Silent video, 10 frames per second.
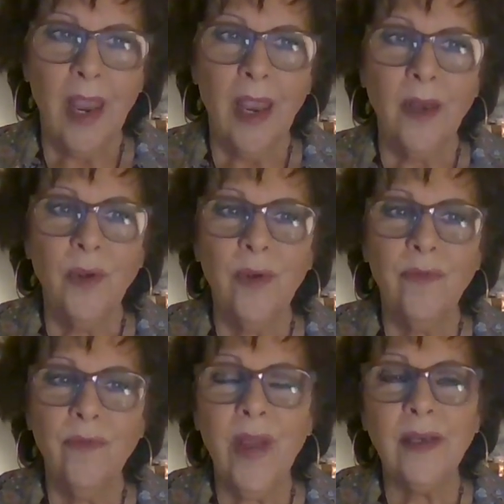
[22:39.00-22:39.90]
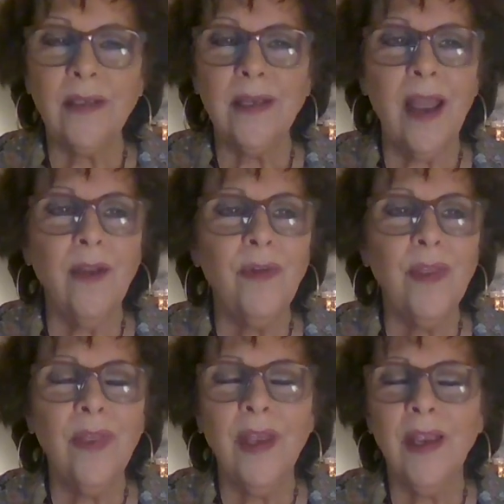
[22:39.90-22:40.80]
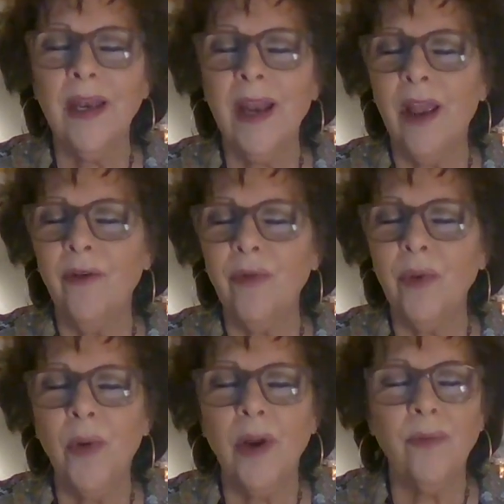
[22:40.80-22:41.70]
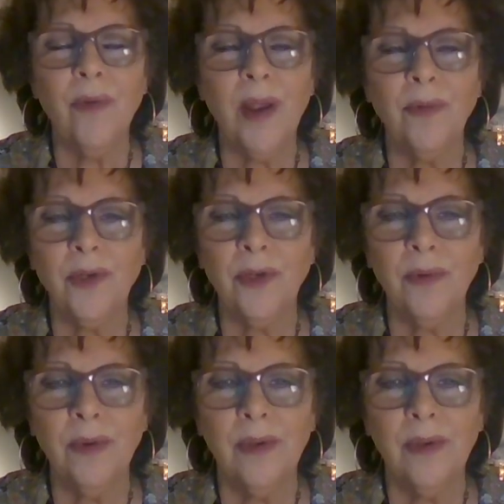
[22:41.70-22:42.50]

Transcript: And you affect everything and everyone around you.